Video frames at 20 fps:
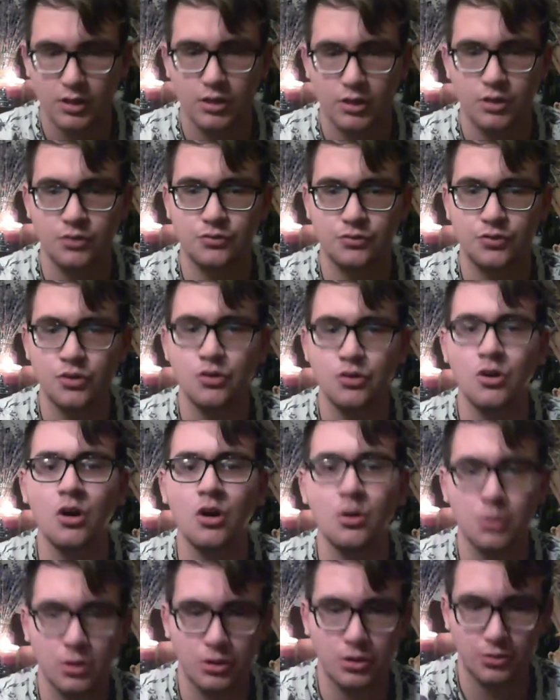You've
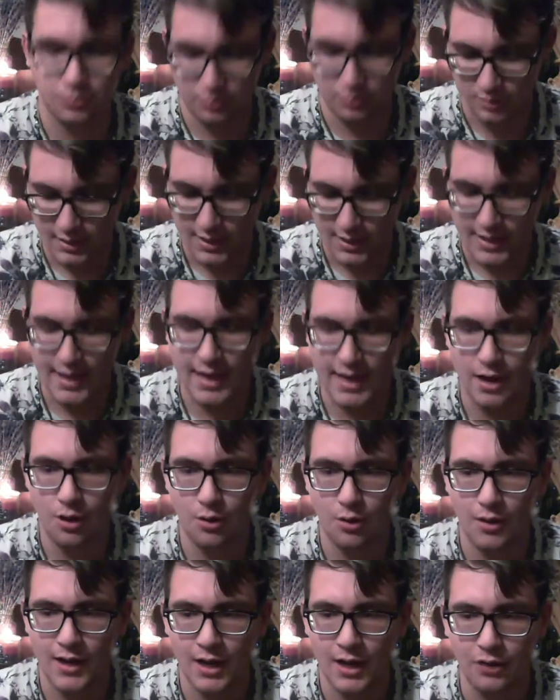no clue
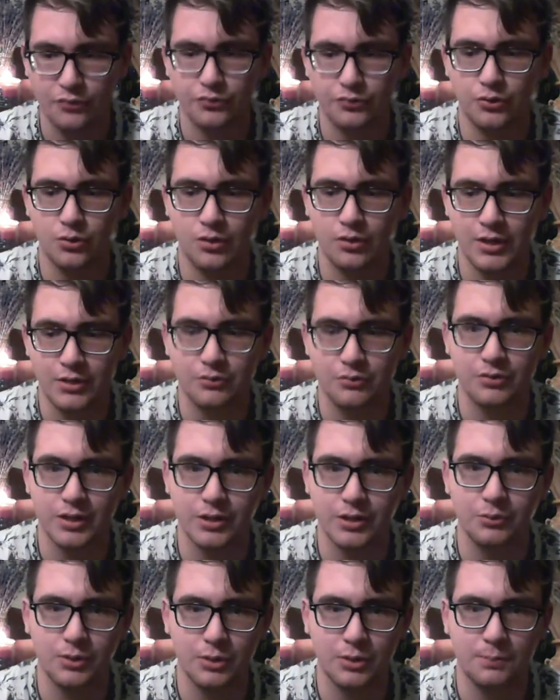how helpful it
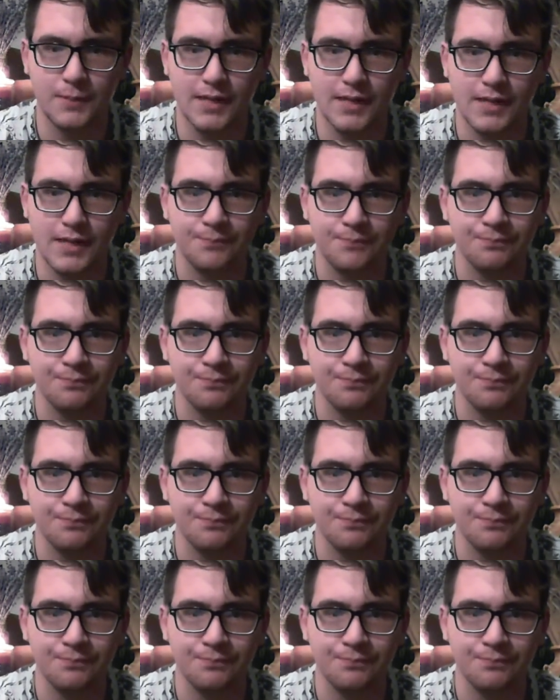really will be.